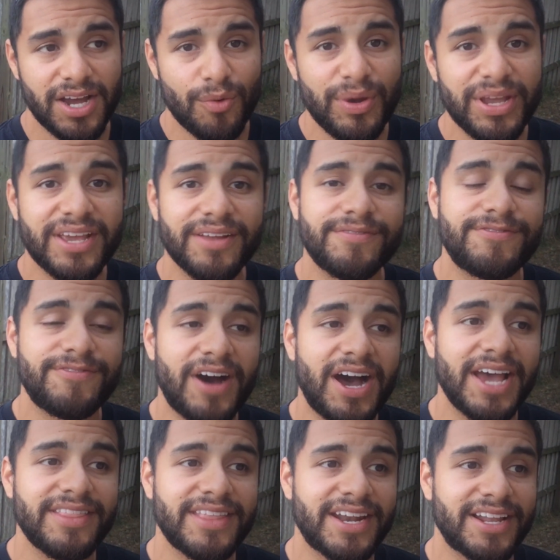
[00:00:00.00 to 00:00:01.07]
we can
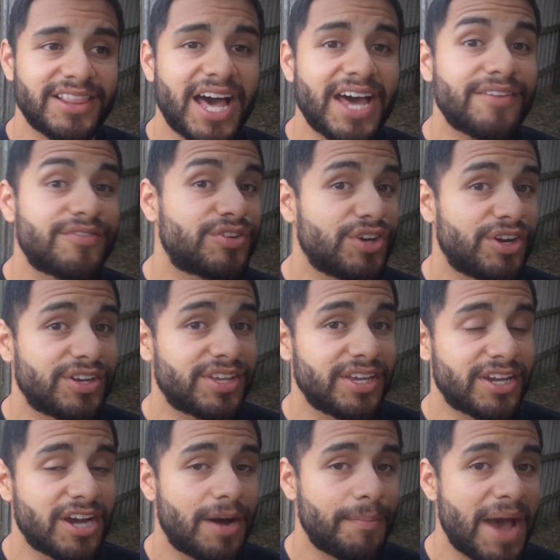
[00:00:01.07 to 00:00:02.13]
find that a lot of good
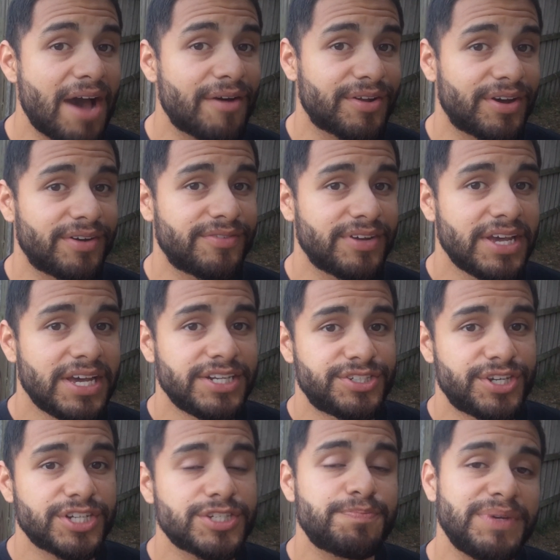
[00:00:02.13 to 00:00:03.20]
can come out of
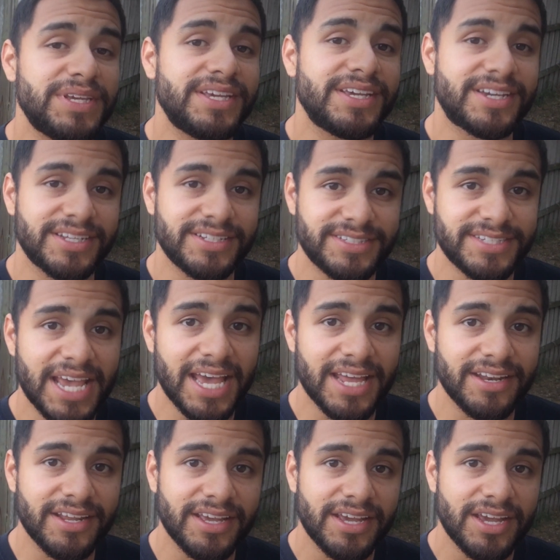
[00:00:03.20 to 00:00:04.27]
just being
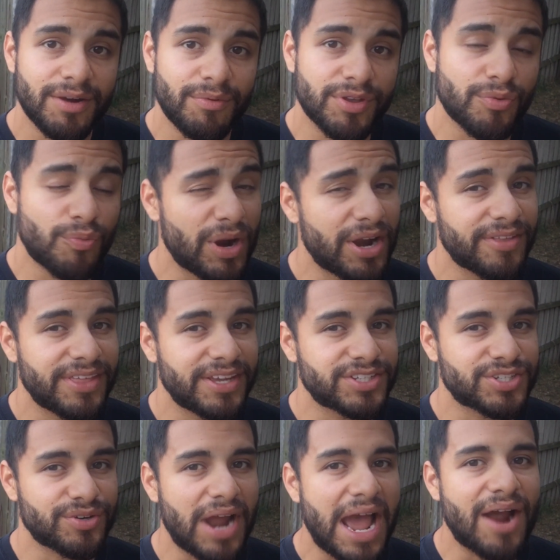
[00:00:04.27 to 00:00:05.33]
content with where things
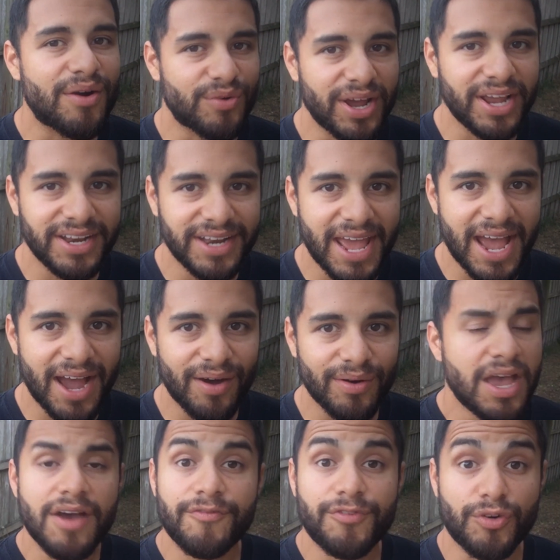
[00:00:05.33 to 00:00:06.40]
are at right now.
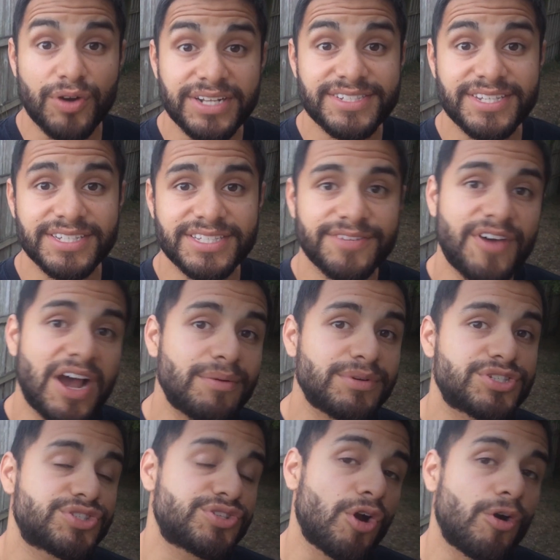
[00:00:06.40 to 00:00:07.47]
For instance, if I
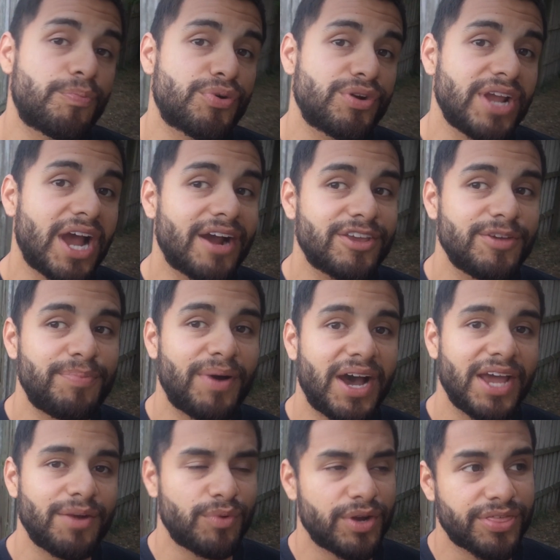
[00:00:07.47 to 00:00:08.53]
was so
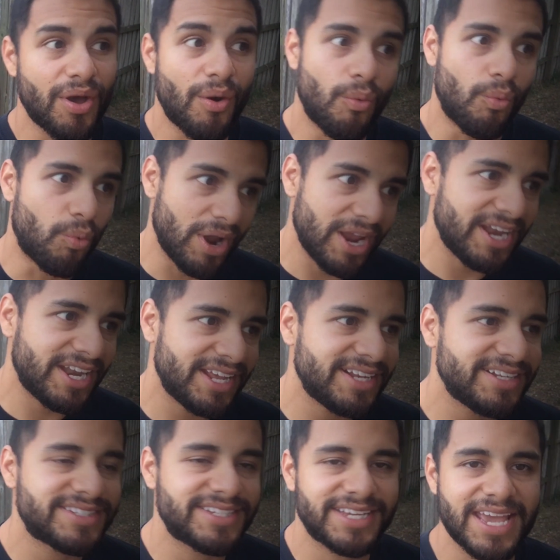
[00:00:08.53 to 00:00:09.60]
preoccupied with
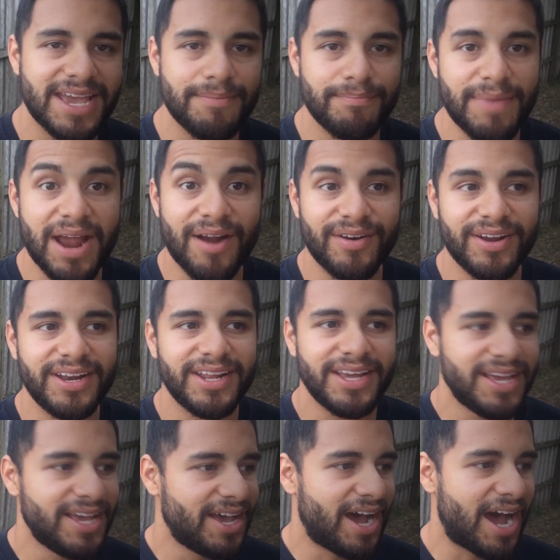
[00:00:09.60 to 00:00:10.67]
waiting to get married,
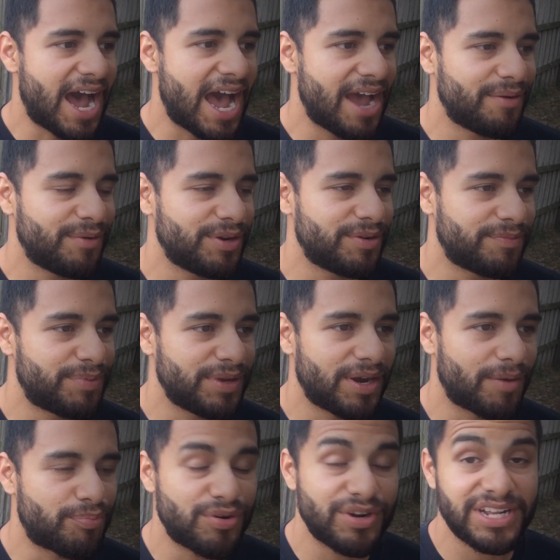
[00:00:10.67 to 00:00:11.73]
I would have been
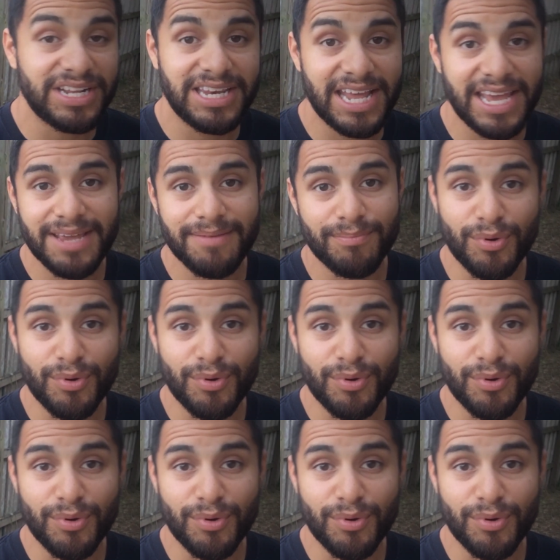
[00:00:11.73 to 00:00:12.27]
a pretty lame